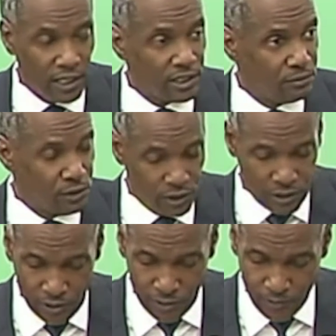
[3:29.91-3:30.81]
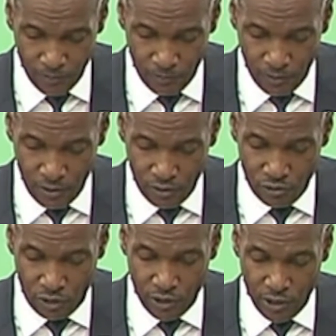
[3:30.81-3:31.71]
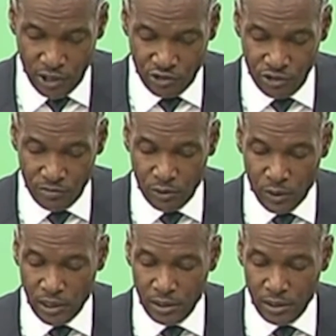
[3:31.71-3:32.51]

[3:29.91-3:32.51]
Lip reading: refinancing. The Works Minister also